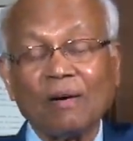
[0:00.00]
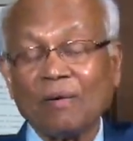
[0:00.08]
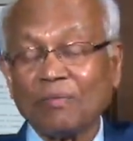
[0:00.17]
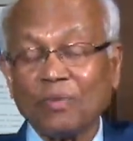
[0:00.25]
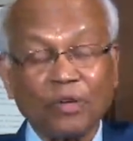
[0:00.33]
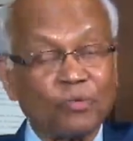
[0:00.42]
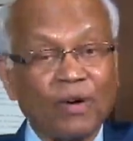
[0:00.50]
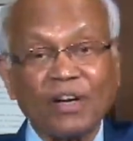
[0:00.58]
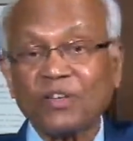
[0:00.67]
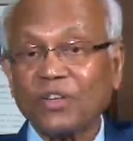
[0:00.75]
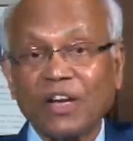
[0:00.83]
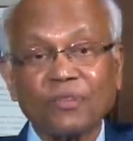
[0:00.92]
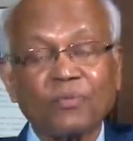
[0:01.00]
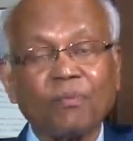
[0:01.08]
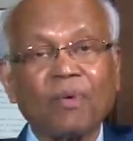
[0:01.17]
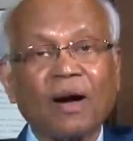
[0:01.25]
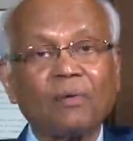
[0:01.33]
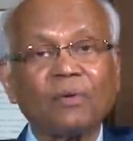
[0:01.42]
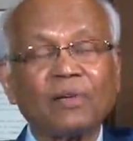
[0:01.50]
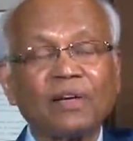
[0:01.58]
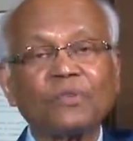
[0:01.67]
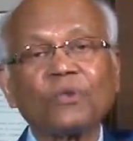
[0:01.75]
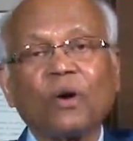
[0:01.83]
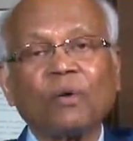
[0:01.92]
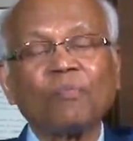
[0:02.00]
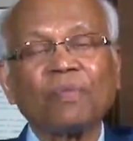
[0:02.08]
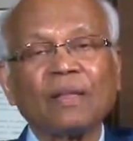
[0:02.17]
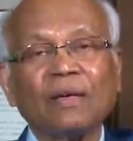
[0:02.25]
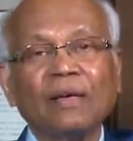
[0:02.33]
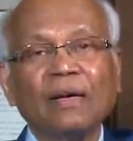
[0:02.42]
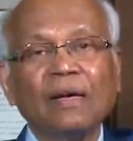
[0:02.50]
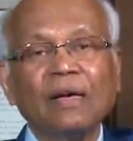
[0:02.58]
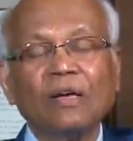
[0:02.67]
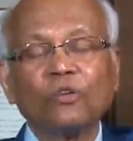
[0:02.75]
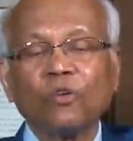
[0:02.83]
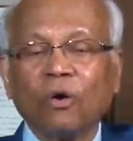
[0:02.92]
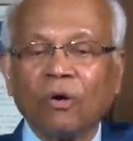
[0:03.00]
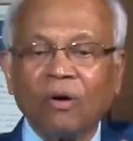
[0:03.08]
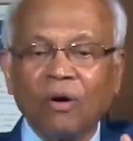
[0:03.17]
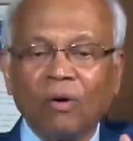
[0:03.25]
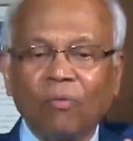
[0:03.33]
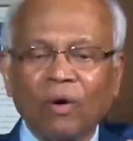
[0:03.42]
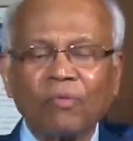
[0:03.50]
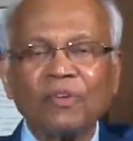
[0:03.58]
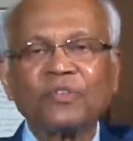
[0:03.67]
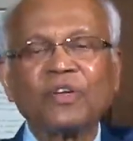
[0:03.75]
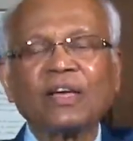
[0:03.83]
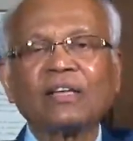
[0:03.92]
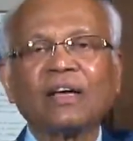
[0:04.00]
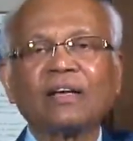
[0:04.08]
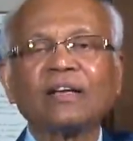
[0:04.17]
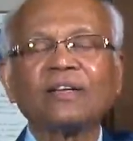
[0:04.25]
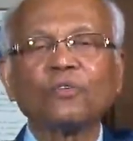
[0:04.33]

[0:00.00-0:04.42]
George Whiteside from Harvard, and so on. So what we say there is